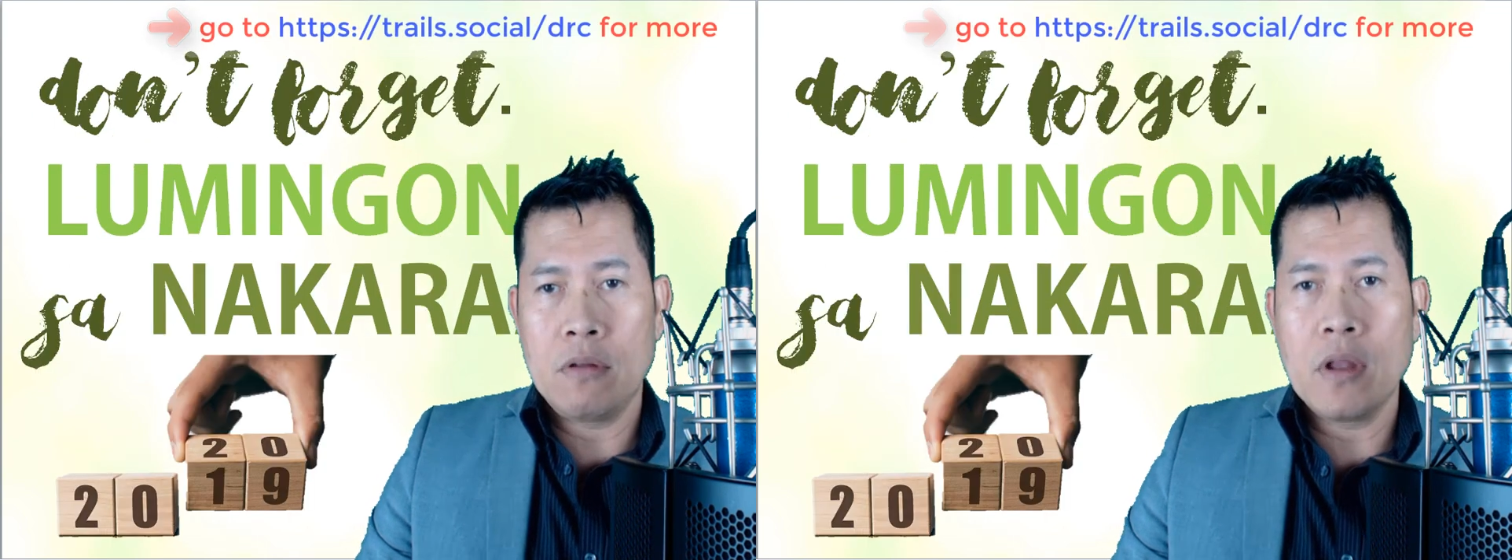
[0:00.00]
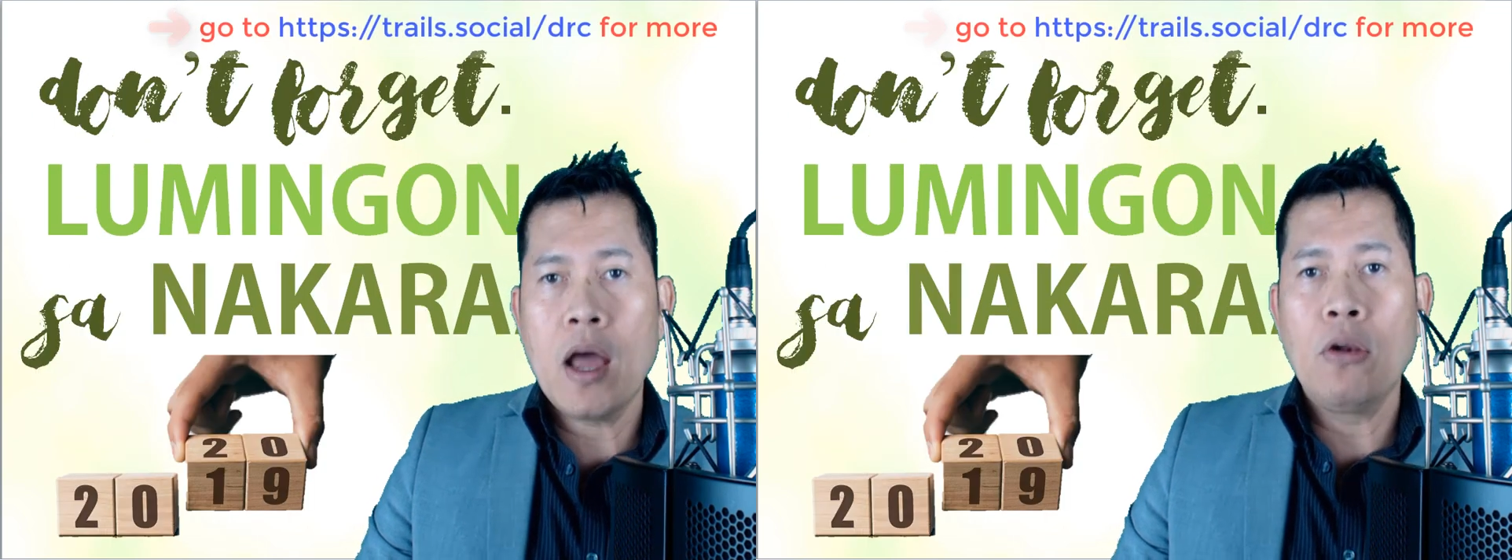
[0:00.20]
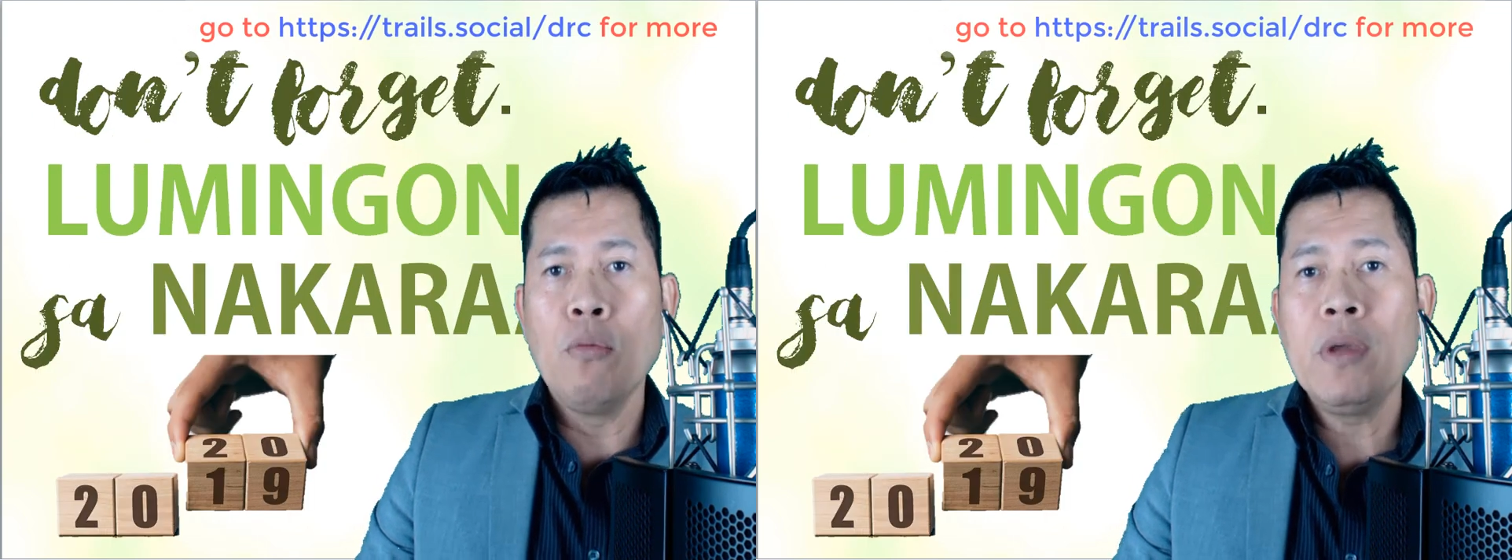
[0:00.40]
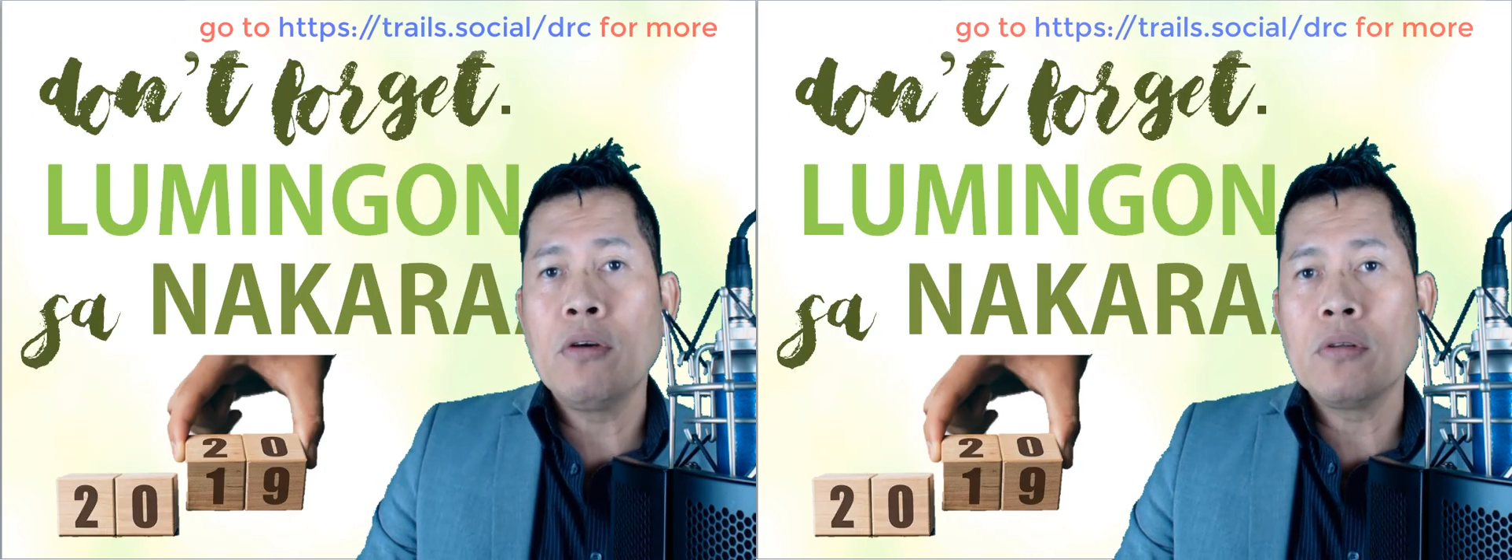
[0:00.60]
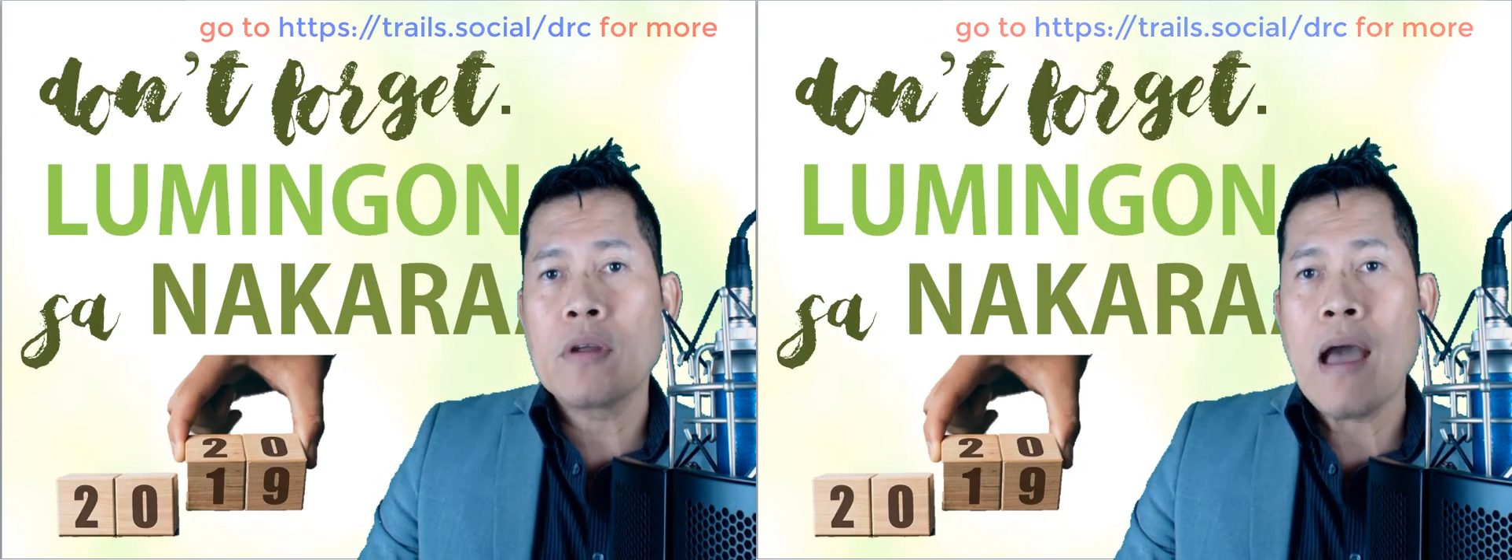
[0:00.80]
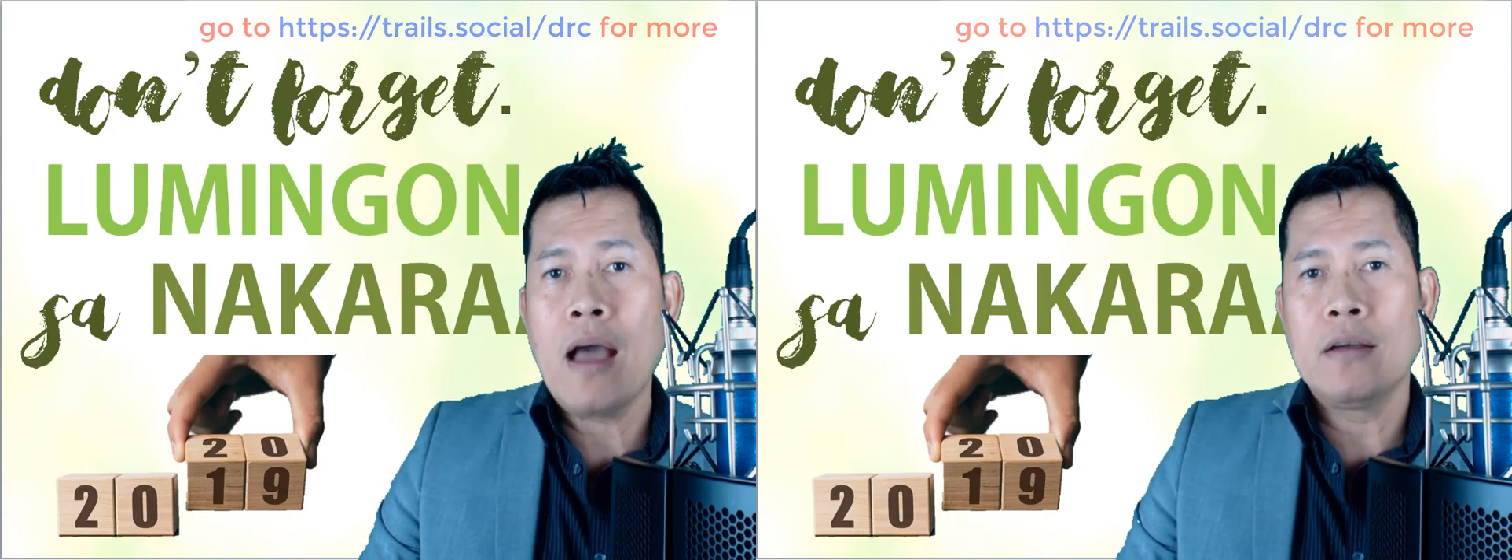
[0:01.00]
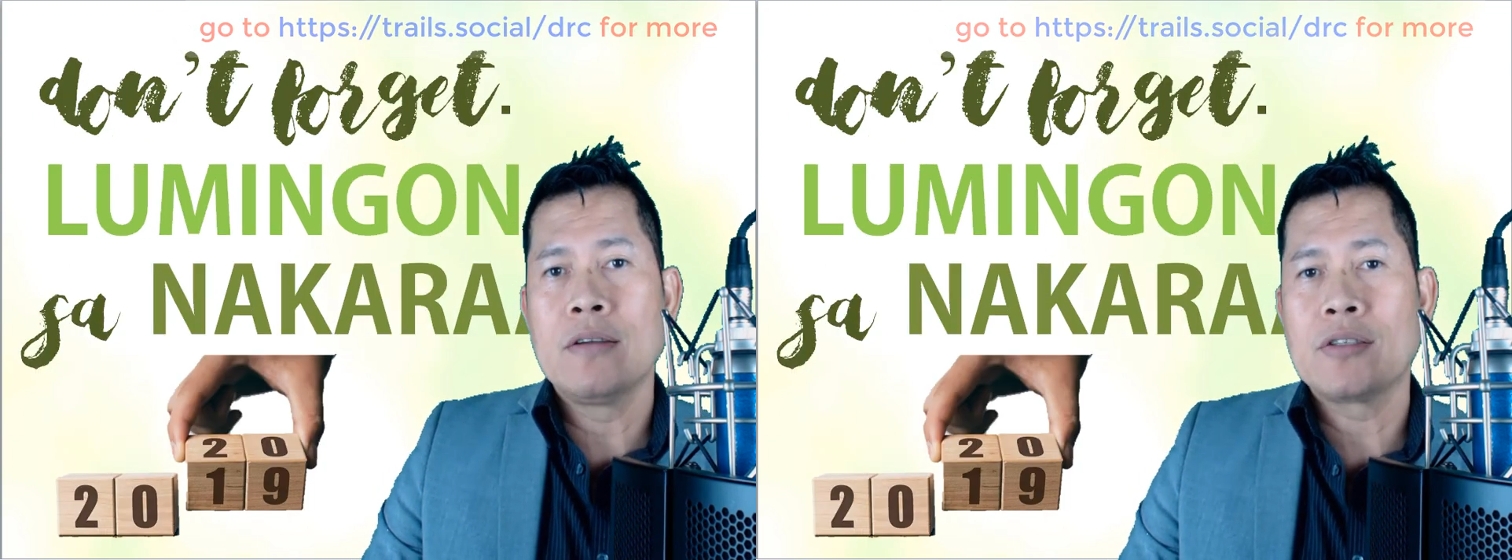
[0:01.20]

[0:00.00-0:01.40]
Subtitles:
na lumingon ka